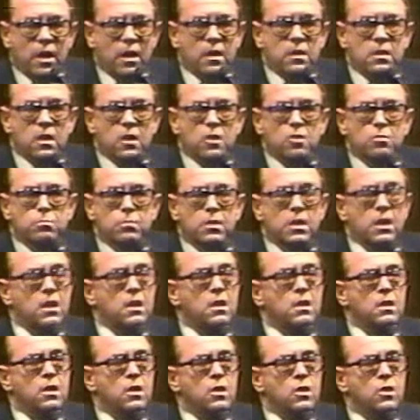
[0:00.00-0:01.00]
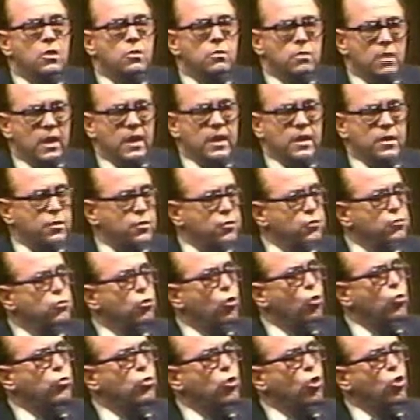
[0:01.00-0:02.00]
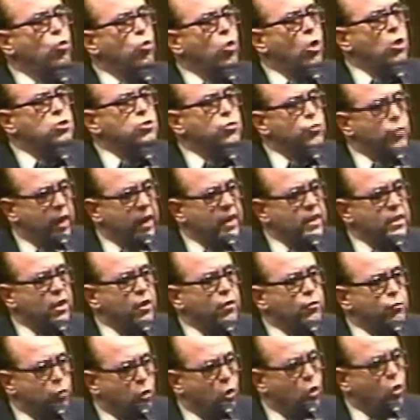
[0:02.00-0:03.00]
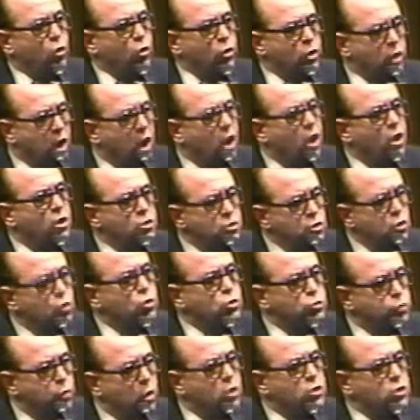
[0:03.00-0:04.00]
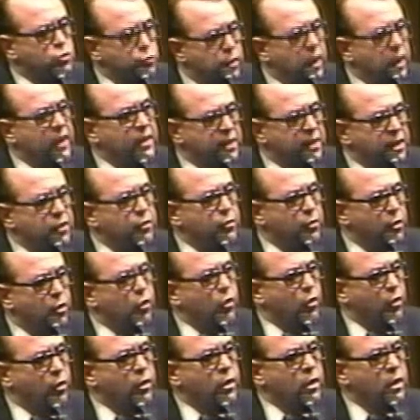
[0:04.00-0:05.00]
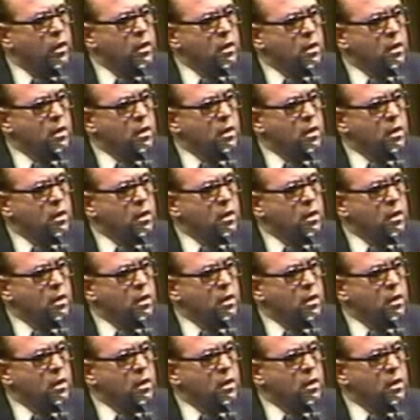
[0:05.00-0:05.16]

That doesn't mean right. You don't know what's right and wrong. God knows what's right and wrong.